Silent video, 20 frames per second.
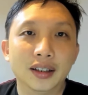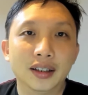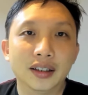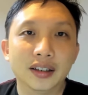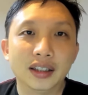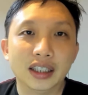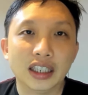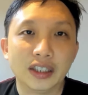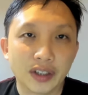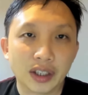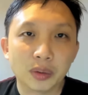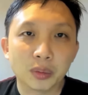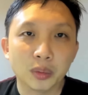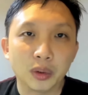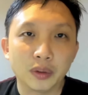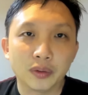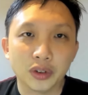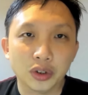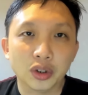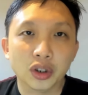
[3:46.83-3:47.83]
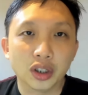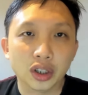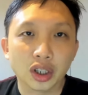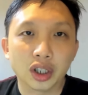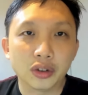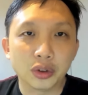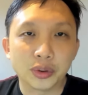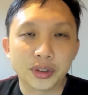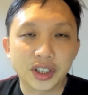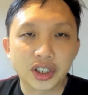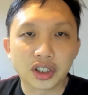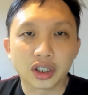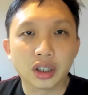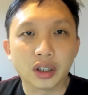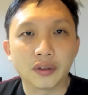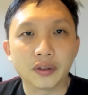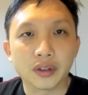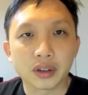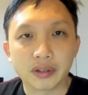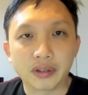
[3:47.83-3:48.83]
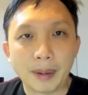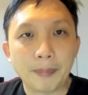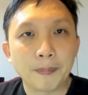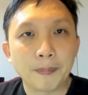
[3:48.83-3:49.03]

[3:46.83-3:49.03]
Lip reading: living with a lot usage, a lot of Grab.